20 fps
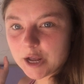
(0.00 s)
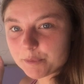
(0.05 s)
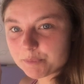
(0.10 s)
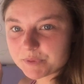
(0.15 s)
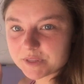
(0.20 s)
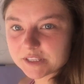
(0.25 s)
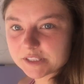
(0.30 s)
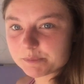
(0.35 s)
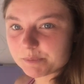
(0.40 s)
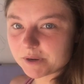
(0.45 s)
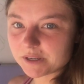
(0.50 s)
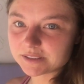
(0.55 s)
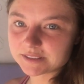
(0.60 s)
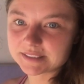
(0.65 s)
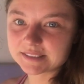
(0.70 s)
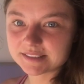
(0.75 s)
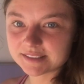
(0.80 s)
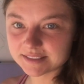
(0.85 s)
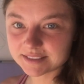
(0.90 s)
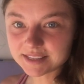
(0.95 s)
these parts
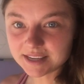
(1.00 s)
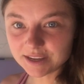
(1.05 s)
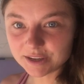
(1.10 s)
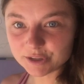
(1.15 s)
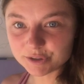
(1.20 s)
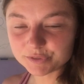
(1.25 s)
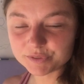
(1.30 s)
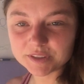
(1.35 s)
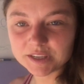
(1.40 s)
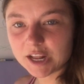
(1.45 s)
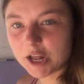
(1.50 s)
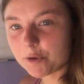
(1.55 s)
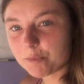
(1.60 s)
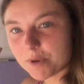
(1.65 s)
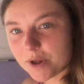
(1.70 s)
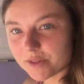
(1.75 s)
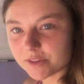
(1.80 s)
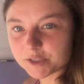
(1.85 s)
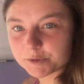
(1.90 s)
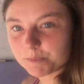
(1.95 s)
of the self and help
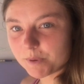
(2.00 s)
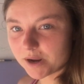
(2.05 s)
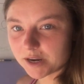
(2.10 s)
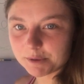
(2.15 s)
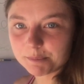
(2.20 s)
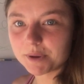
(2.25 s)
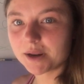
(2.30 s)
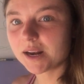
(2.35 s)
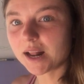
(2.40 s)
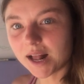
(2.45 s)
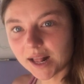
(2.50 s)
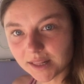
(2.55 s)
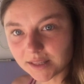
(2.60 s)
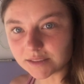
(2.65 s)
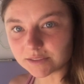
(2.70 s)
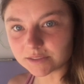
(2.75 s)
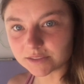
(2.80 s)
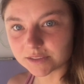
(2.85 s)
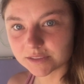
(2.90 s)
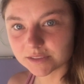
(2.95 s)
all these body mind
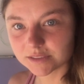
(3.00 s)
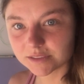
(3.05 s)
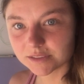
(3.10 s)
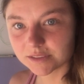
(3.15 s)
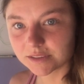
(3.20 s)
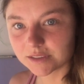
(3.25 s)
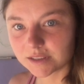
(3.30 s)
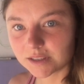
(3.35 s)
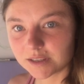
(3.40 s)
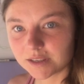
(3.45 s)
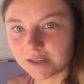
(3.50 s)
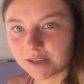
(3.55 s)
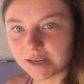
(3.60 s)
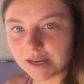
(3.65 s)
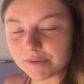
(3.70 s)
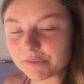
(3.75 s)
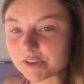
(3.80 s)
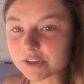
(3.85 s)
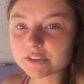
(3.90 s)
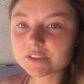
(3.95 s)
islands.
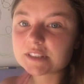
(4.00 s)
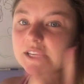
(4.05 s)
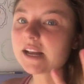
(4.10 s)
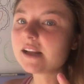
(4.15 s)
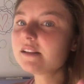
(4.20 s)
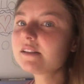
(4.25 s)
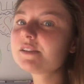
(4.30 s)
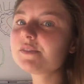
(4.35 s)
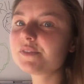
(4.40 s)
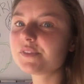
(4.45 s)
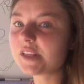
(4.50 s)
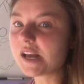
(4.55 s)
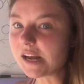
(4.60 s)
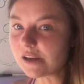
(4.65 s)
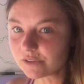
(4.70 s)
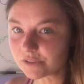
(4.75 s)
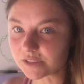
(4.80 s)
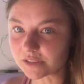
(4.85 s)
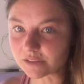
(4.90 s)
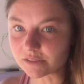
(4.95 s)
If there's tens of
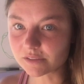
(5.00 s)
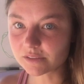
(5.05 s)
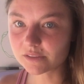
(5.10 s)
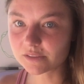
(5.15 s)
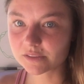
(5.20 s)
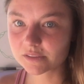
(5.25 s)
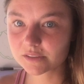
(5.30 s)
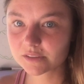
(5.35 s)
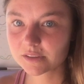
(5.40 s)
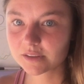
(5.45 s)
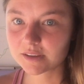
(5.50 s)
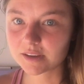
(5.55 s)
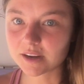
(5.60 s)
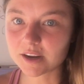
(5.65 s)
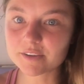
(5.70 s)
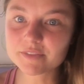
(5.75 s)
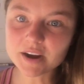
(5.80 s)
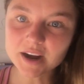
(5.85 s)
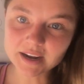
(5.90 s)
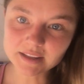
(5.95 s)
thousands
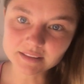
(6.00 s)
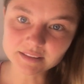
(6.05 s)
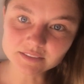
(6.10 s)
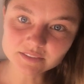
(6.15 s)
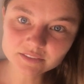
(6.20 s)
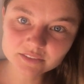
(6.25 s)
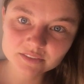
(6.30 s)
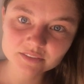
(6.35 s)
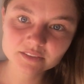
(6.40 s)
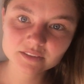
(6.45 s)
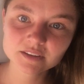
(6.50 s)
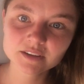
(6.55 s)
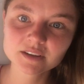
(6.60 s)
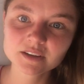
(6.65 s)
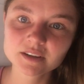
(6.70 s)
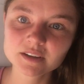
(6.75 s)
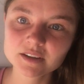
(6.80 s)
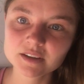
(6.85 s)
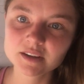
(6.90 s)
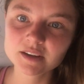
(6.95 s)
of islands
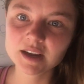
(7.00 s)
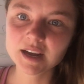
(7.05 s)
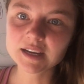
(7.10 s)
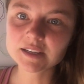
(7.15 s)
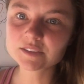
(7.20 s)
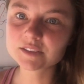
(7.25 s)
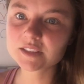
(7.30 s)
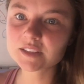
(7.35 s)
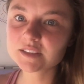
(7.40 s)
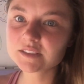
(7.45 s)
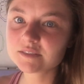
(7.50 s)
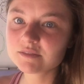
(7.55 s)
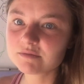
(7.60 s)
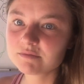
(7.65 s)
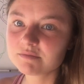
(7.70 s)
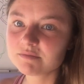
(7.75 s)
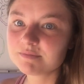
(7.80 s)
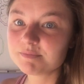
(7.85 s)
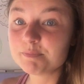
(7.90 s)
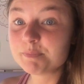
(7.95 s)
housing
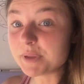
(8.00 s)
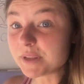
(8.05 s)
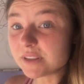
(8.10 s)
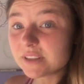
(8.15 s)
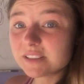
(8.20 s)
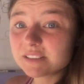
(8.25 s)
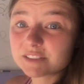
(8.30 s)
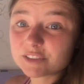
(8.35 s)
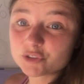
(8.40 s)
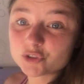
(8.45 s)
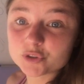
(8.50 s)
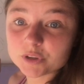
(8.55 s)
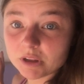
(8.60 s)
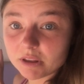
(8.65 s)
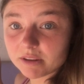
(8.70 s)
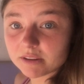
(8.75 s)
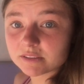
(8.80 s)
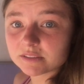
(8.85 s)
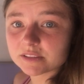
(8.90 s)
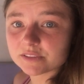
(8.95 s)
billions and
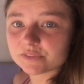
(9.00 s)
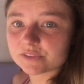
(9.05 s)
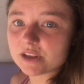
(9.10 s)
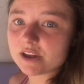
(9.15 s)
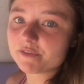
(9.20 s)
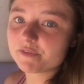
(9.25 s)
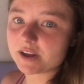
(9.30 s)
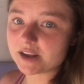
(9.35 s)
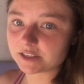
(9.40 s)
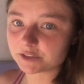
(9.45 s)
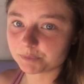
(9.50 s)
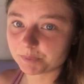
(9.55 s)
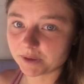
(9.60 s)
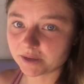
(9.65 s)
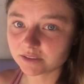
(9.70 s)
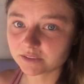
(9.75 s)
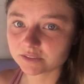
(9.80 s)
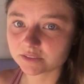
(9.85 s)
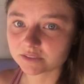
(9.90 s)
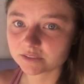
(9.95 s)
trillions of self
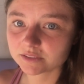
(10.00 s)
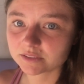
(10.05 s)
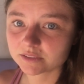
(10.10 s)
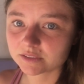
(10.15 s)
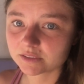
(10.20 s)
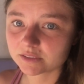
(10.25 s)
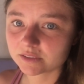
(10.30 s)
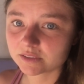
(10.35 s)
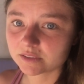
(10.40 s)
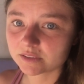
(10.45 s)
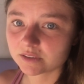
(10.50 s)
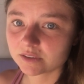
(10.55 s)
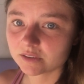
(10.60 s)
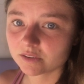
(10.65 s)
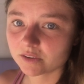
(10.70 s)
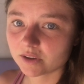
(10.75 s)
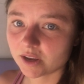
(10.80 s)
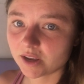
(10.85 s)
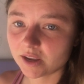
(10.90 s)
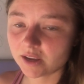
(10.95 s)
aspects,
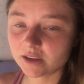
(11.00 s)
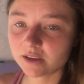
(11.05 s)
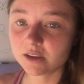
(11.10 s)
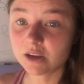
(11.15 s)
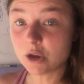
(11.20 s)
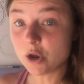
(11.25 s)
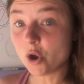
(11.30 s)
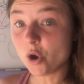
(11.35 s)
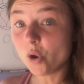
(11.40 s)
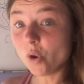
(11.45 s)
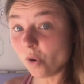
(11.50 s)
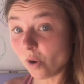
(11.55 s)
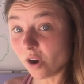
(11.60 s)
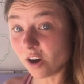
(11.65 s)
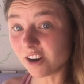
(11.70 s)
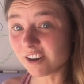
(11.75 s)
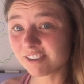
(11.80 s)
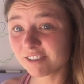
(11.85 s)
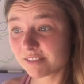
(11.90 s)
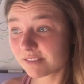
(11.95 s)
okay?
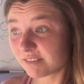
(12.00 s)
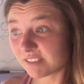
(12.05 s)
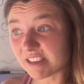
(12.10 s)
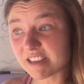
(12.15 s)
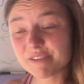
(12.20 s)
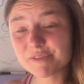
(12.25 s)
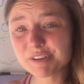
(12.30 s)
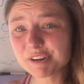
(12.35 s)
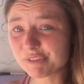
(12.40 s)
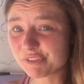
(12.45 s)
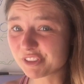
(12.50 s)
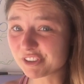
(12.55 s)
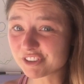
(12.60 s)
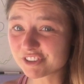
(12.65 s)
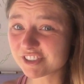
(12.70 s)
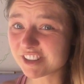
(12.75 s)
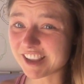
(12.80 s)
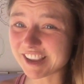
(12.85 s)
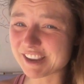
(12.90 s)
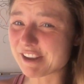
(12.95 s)
Or even if
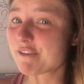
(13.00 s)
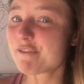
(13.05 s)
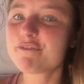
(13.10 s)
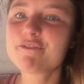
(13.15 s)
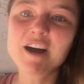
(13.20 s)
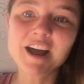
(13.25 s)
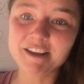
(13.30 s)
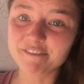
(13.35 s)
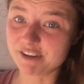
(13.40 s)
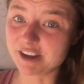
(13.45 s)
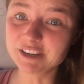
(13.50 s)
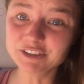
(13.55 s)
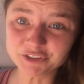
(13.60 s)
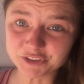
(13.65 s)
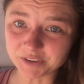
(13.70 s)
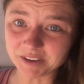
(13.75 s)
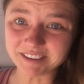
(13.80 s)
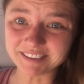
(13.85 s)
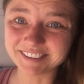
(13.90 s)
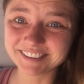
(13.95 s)
there's like
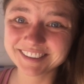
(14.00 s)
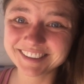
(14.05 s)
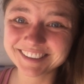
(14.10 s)
500